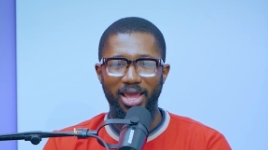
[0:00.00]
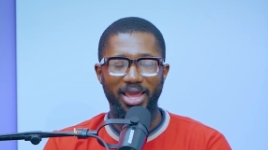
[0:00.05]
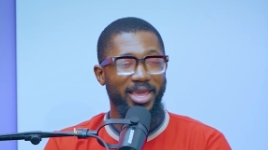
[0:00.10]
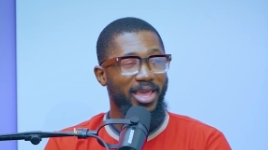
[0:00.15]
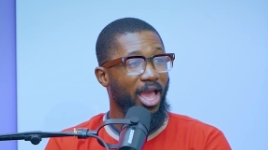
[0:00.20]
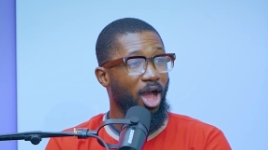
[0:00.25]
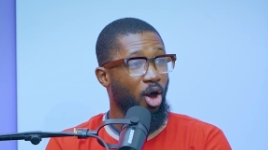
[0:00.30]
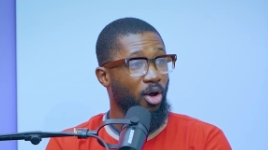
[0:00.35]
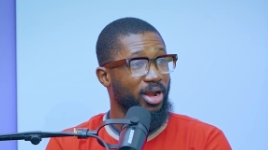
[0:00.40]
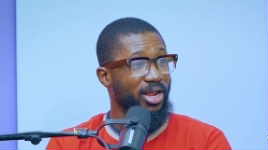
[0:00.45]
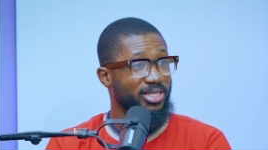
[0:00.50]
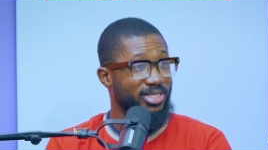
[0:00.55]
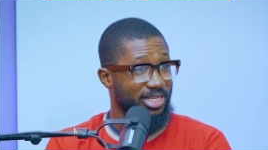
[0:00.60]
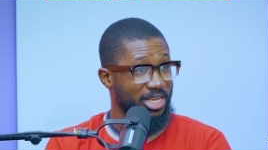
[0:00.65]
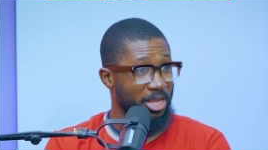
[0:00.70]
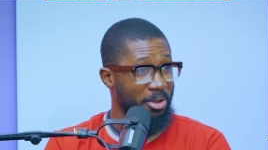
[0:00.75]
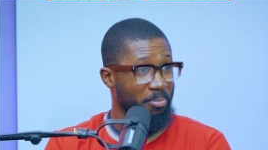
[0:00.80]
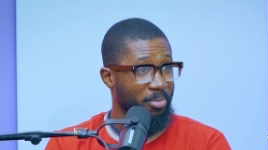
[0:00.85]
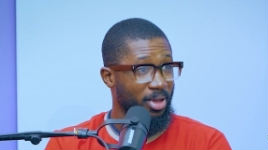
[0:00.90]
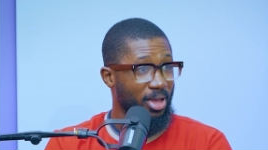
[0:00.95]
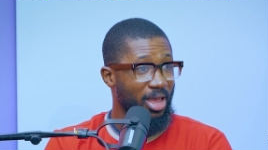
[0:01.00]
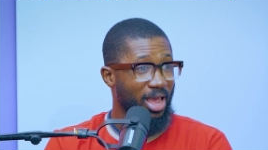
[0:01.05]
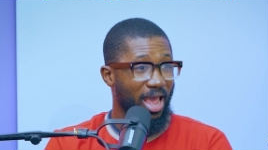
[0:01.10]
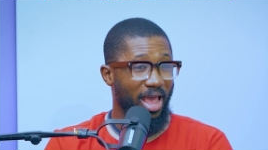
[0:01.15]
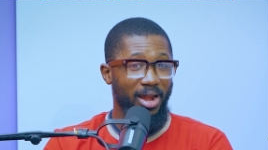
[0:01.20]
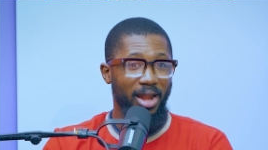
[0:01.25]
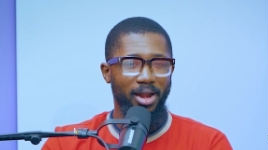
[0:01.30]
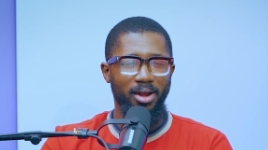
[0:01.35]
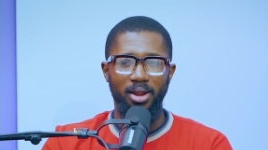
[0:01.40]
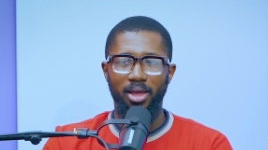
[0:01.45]
he held the team,
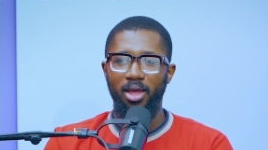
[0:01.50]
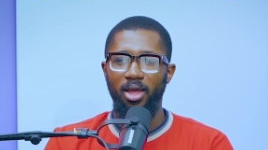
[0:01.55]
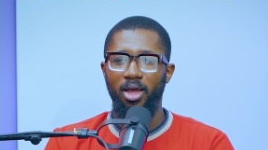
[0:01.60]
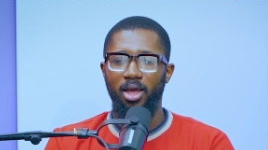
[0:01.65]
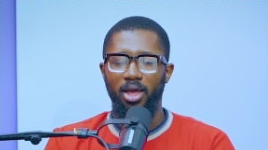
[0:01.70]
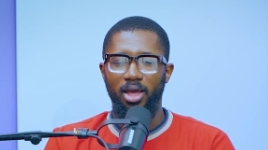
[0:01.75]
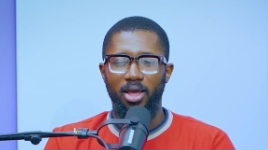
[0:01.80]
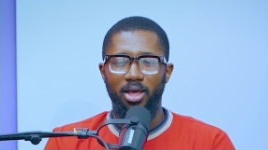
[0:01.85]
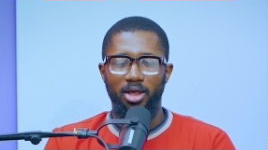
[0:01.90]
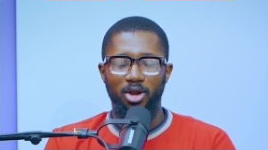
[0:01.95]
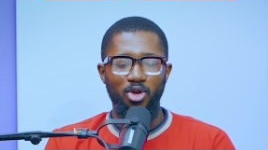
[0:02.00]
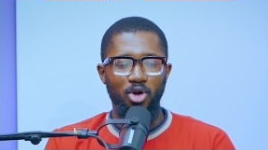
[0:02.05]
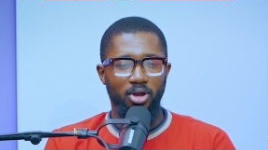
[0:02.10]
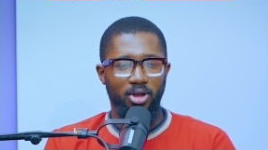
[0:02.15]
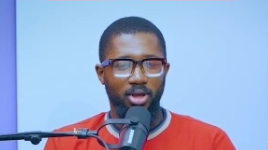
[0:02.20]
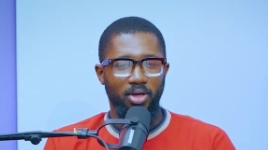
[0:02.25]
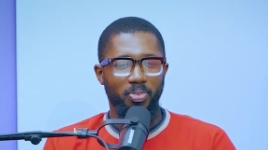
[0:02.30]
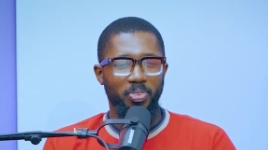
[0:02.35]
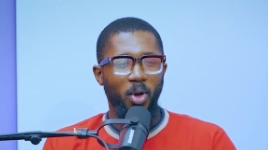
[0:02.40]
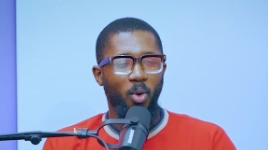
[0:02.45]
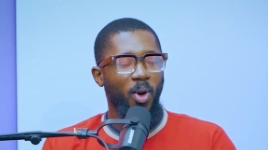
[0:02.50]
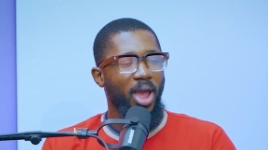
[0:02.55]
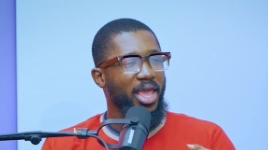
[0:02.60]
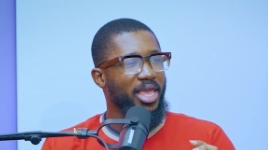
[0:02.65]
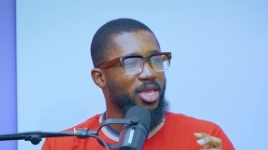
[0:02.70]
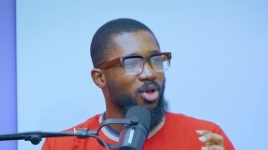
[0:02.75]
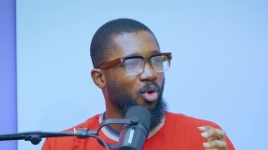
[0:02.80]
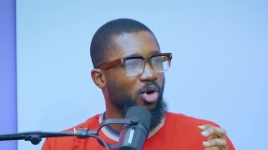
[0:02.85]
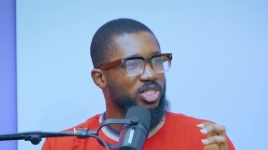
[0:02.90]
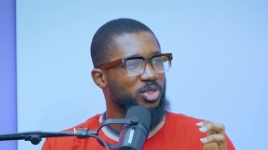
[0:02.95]
and then look the way
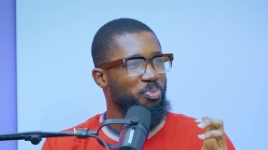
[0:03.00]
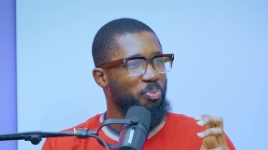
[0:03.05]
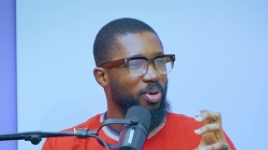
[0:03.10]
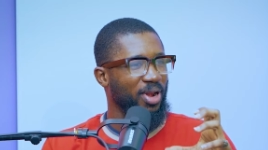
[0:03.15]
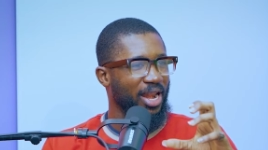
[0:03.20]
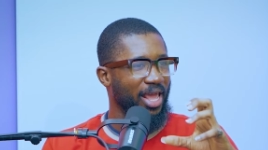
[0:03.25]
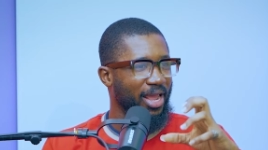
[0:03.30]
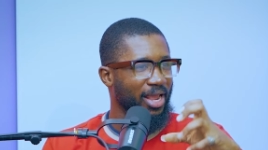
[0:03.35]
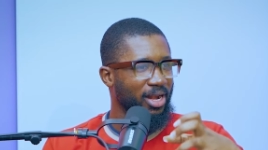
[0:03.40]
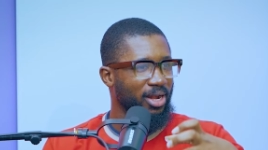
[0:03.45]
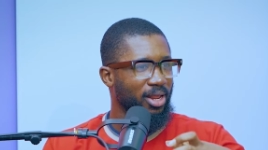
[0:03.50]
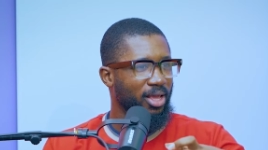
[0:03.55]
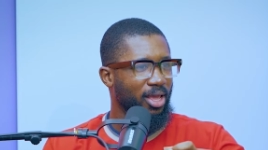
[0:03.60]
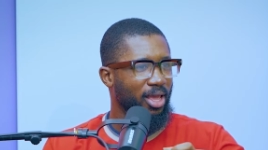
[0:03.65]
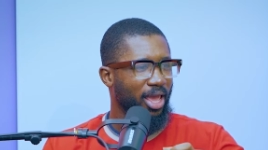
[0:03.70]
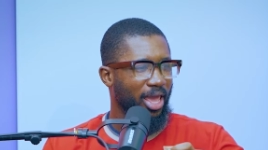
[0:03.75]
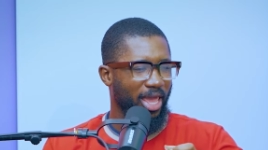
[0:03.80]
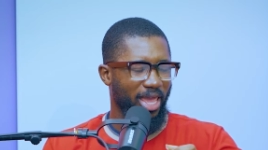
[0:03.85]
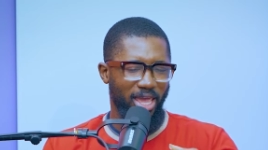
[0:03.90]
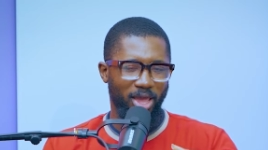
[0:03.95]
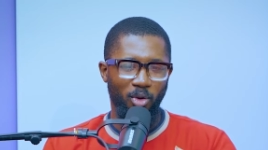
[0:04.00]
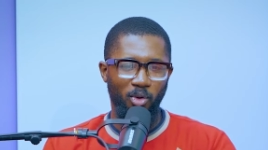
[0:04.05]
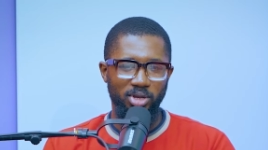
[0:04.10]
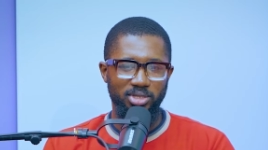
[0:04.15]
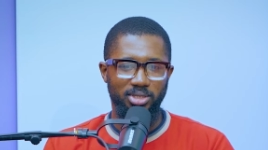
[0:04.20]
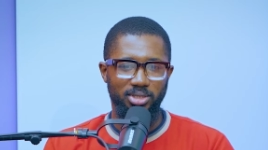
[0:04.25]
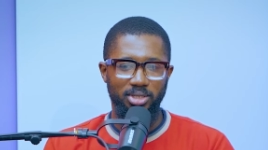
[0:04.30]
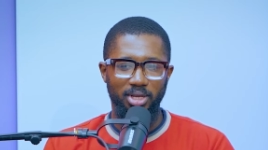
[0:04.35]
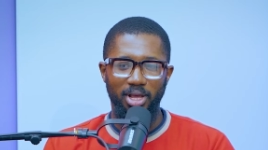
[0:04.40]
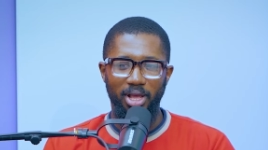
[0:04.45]
he was playing. It
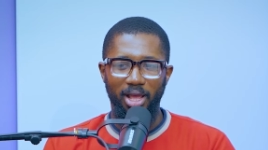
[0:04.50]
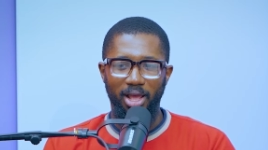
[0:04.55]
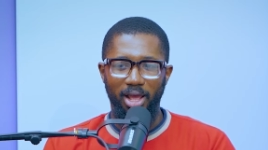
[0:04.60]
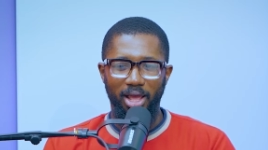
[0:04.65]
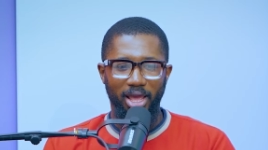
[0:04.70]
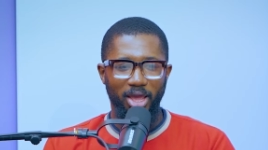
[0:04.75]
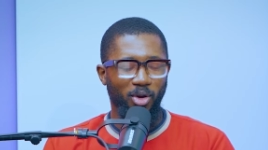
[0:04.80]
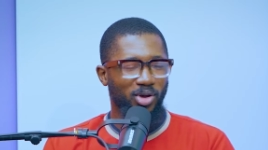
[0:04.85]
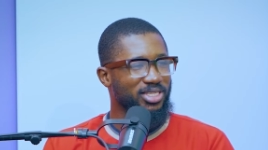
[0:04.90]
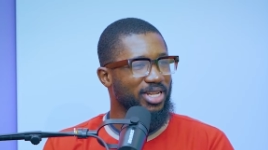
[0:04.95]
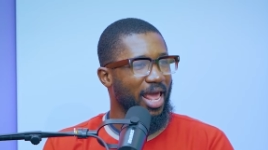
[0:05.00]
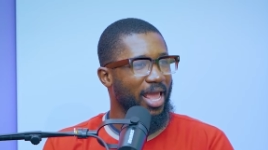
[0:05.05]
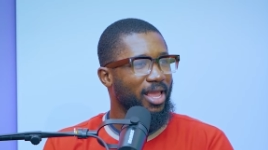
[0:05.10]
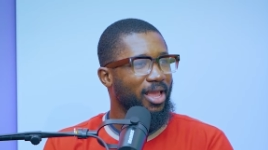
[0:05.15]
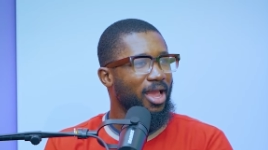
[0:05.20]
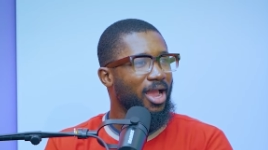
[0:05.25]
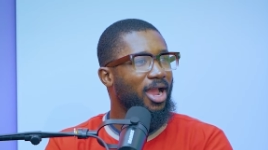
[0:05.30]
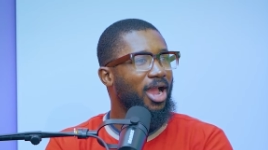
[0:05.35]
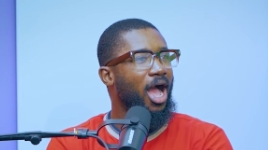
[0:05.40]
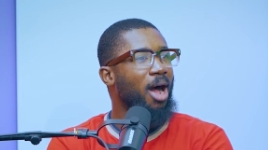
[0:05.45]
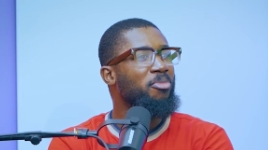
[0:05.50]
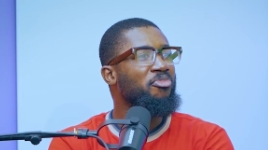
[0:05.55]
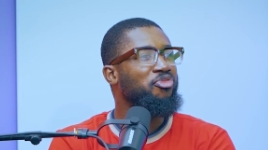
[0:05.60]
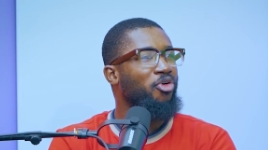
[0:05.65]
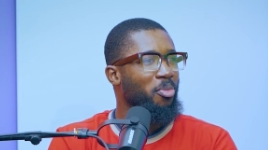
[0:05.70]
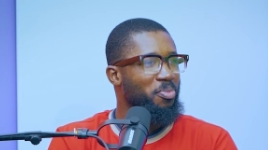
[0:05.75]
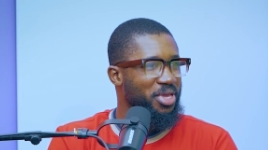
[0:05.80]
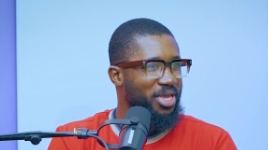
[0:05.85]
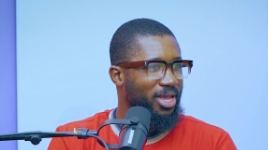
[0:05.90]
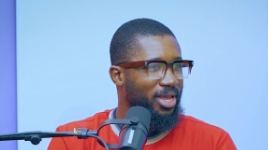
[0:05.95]
was it was like come
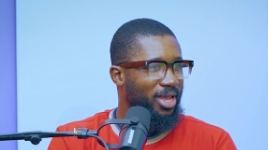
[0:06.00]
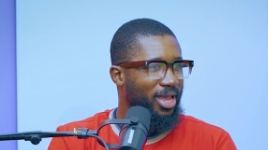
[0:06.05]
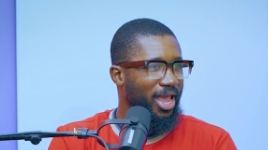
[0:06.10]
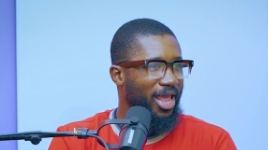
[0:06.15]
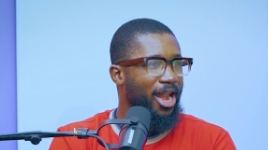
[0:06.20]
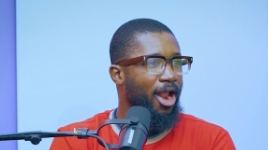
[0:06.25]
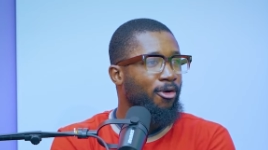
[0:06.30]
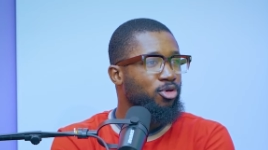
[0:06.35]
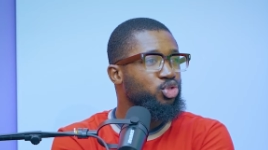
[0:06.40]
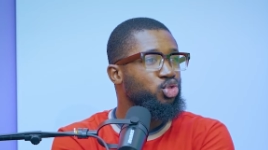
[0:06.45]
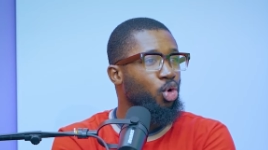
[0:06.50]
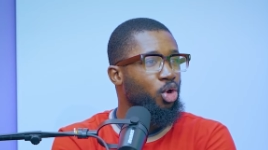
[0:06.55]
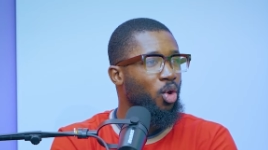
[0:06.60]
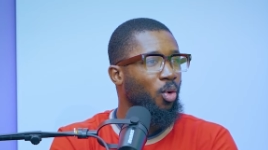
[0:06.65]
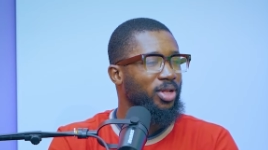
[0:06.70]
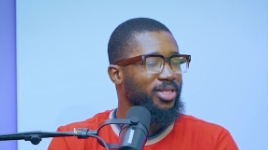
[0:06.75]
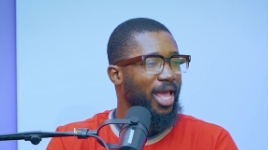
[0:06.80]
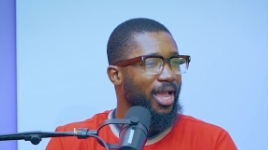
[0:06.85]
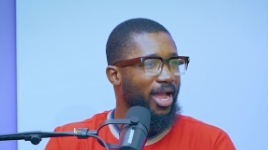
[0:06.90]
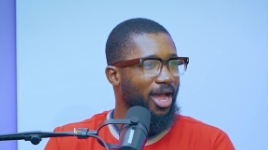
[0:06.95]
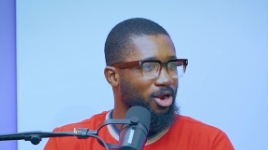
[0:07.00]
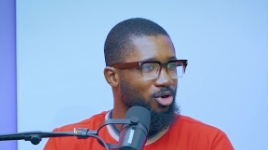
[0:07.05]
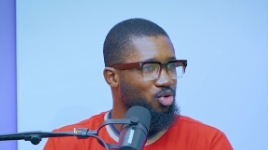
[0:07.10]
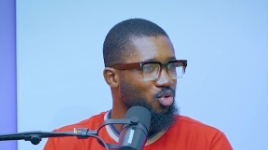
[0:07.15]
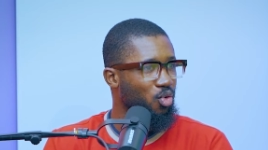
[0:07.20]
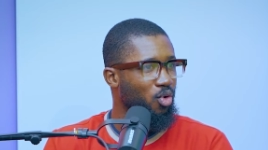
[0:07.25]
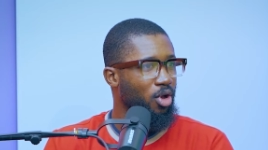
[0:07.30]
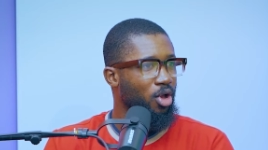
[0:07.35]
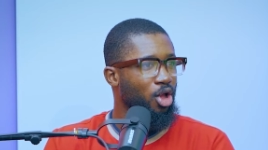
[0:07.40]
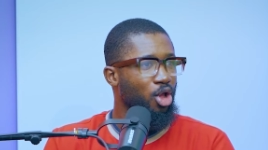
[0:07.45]
for me, and I'll show you what I can
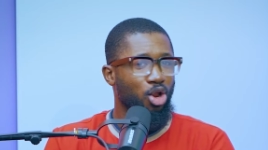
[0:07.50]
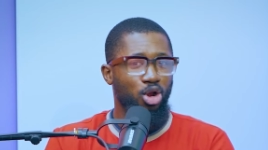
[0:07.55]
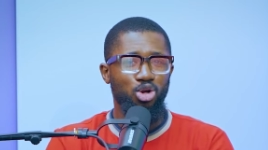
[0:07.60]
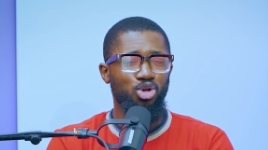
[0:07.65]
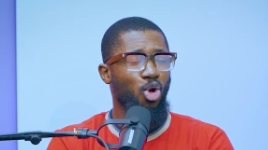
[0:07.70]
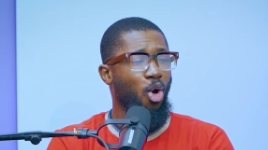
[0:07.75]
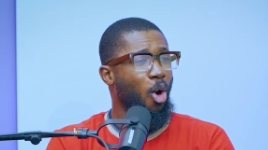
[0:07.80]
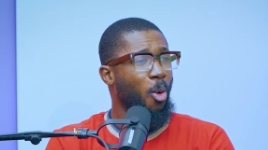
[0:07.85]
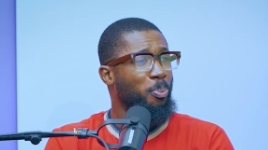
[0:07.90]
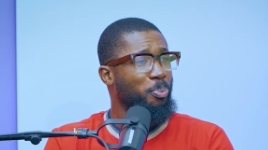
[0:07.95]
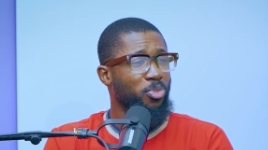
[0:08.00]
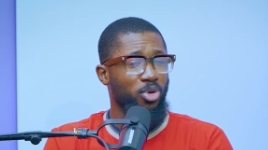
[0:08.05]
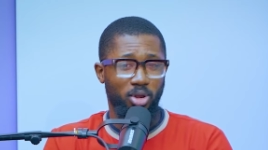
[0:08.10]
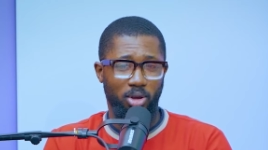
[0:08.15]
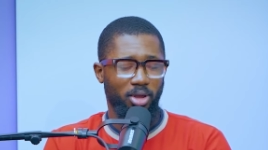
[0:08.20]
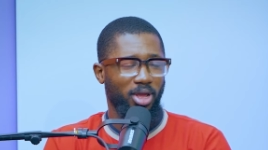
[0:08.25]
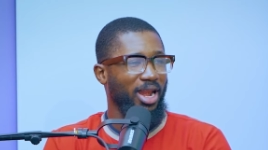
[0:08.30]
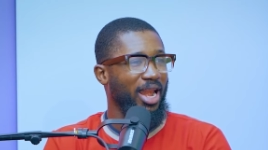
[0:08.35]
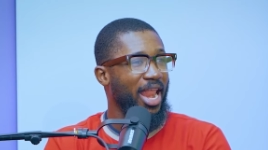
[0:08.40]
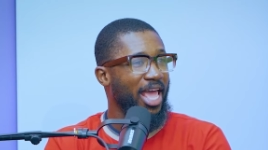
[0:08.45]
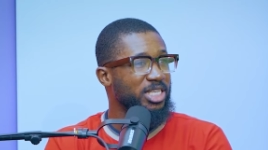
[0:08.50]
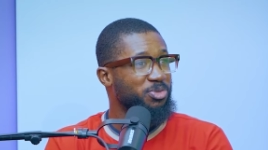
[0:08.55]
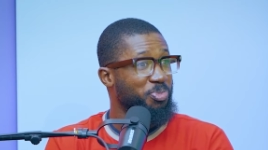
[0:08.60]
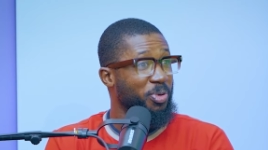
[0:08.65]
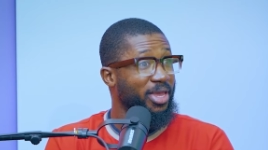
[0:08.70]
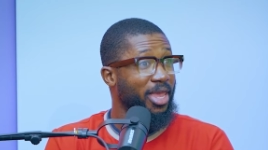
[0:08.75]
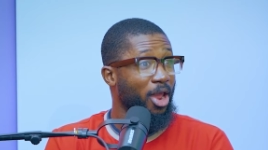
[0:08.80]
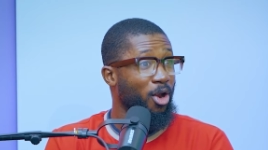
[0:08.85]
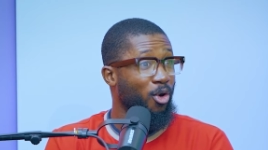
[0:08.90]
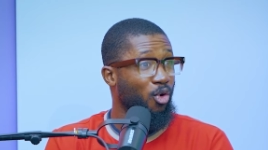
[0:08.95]
do. No less
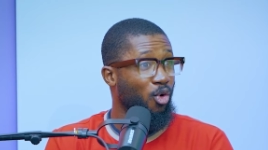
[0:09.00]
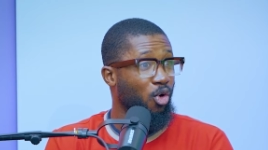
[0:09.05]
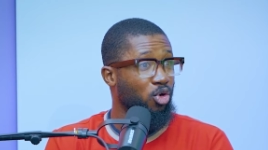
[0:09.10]
pick and